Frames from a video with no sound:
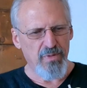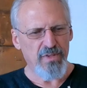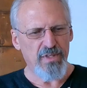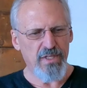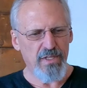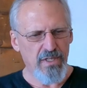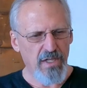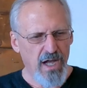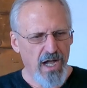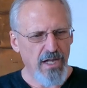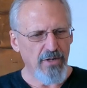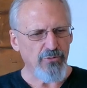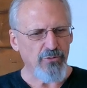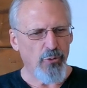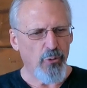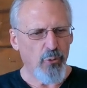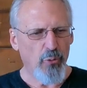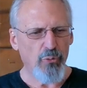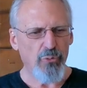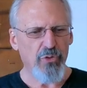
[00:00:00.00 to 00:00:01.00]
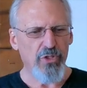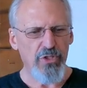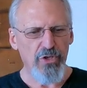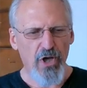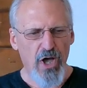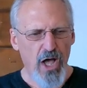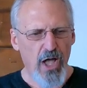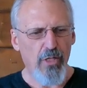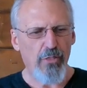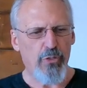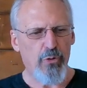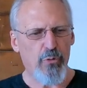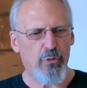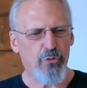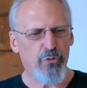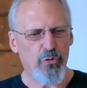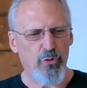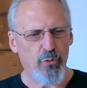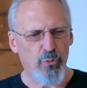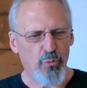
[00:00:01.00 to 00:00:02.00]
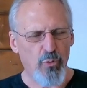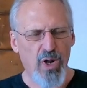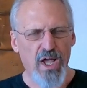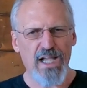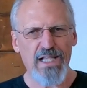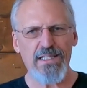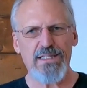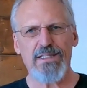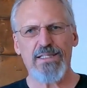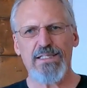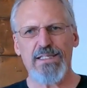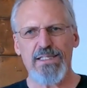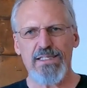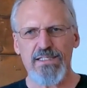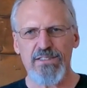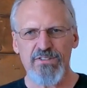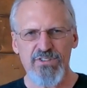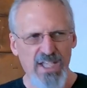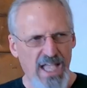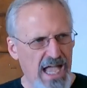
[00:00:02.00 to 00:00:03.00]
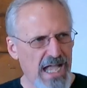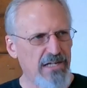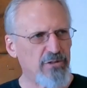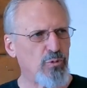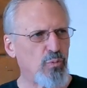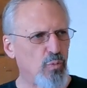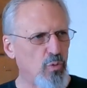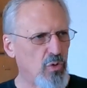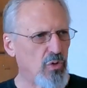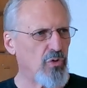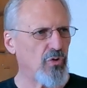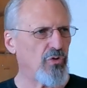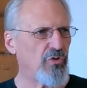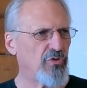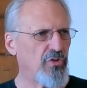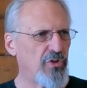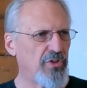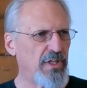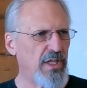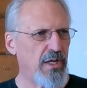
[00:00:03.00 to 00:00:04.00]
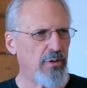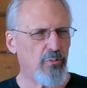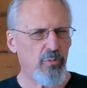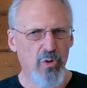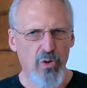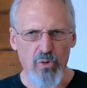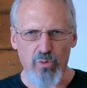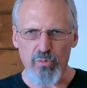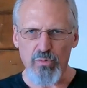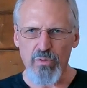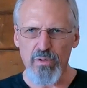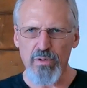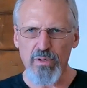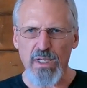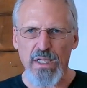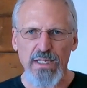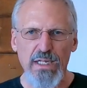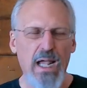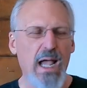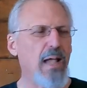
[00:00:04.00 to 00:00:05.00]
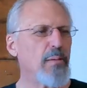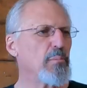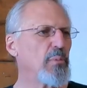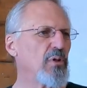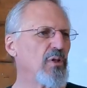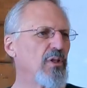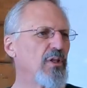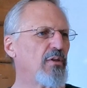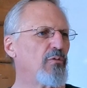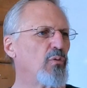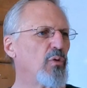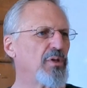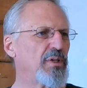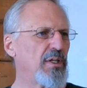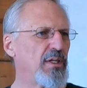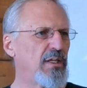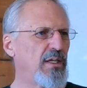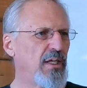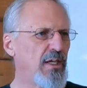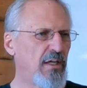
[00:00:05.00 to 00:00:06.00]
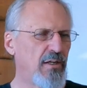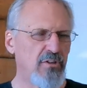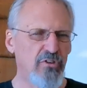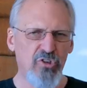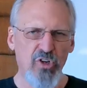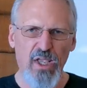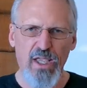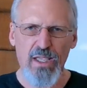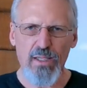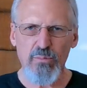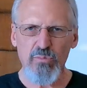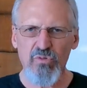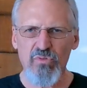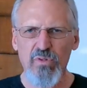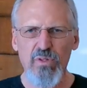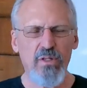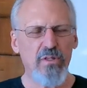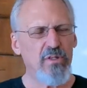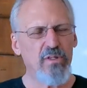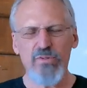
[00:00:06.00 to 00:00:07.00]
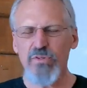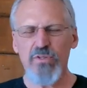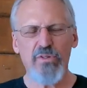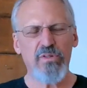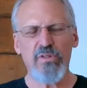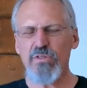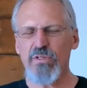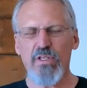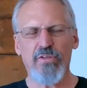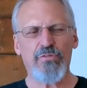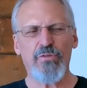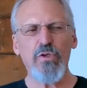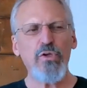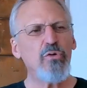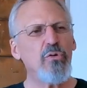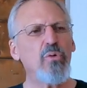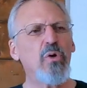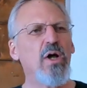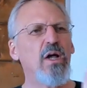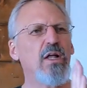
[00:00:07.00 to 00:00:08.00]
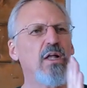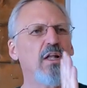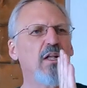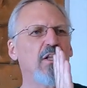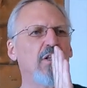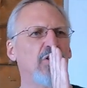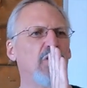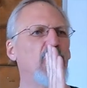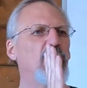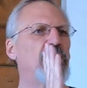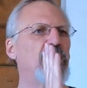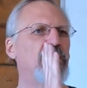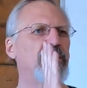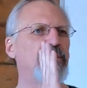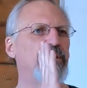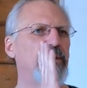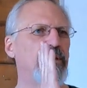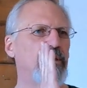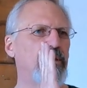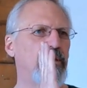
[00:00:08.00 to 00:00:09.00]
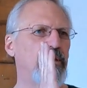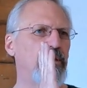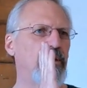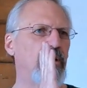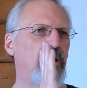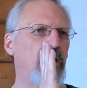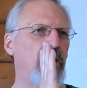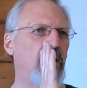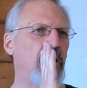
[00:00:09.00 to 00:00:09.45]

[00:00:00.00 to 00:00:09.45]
that God told the author to write the exact words that they wrote. And I believe when the King James, if you look at the